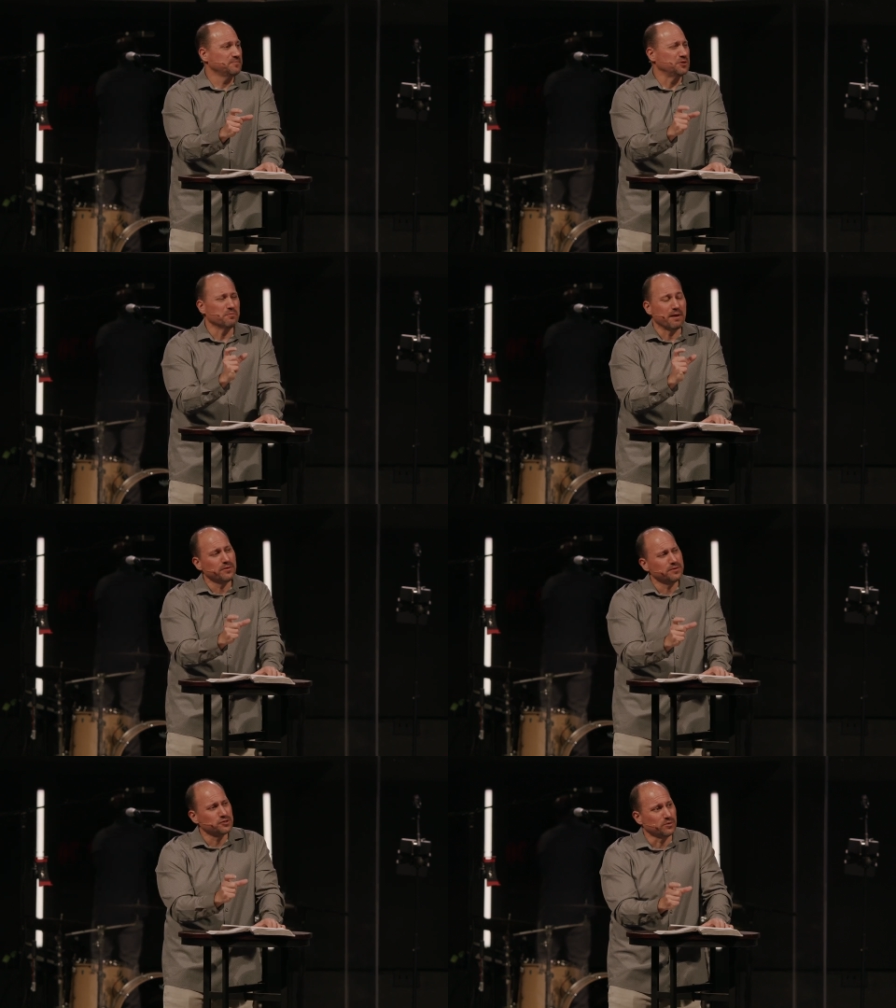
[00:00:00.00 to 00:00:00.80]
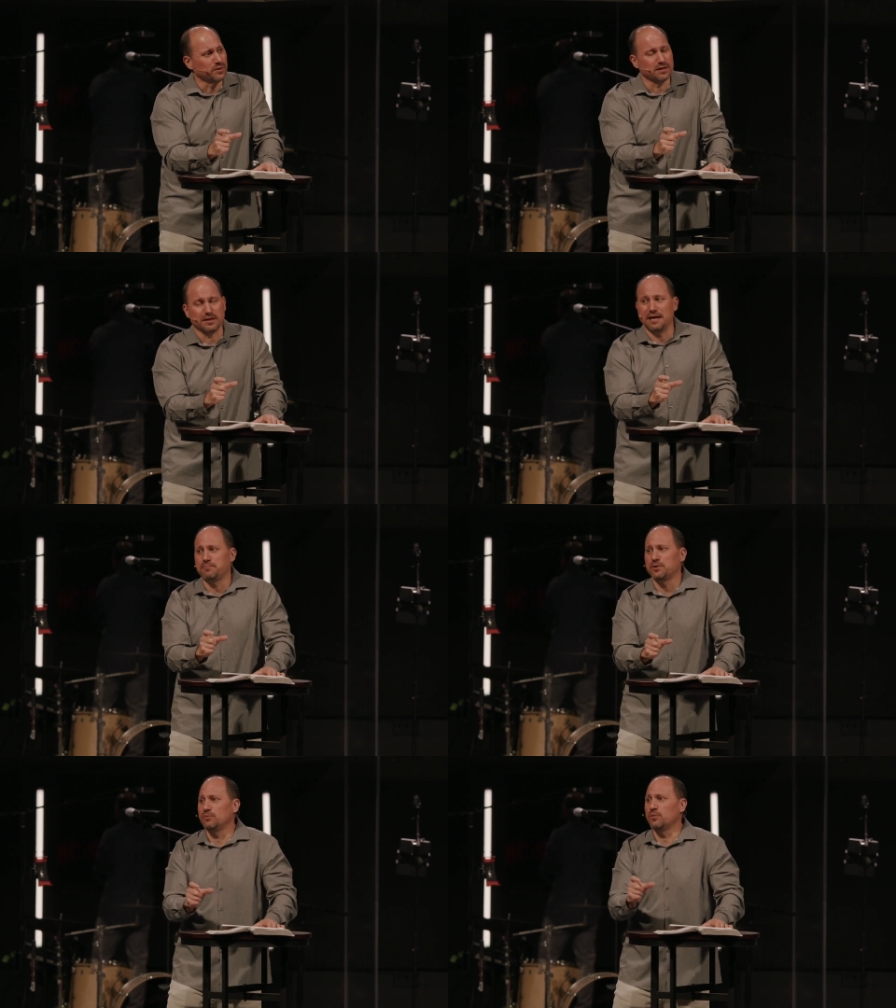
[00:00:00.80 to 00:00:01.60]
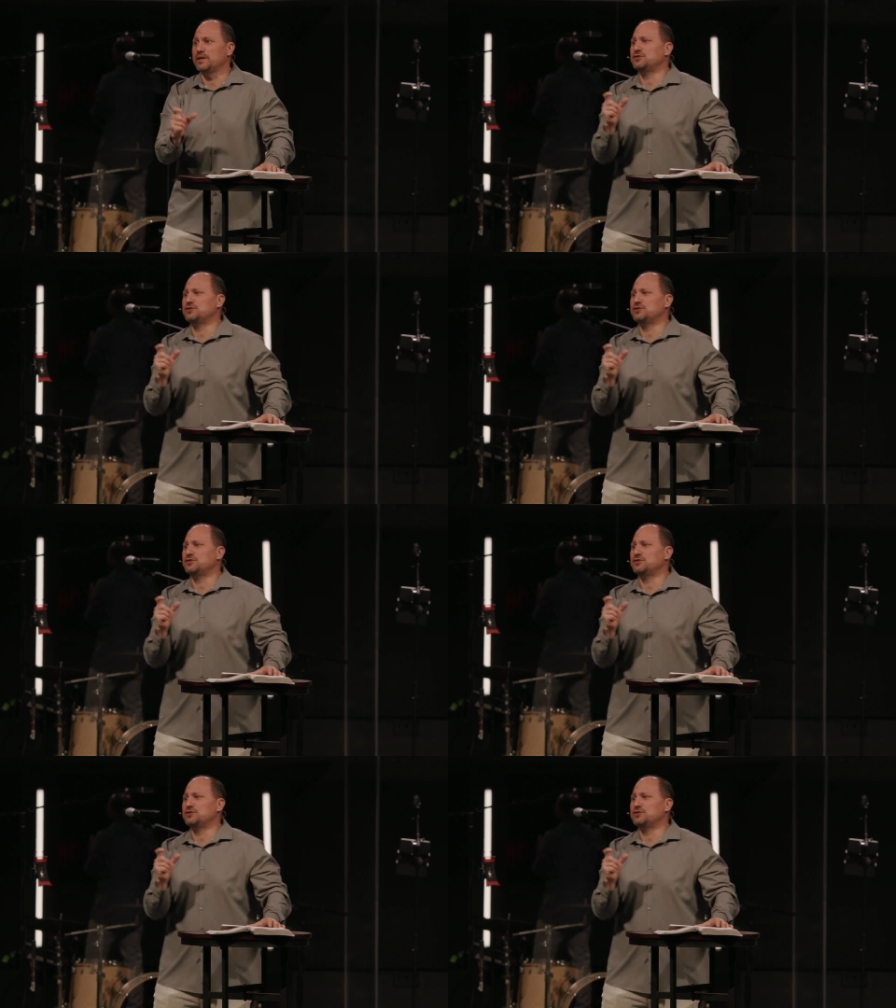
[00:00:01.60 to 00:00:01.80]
Do you remember the story of the leper? What does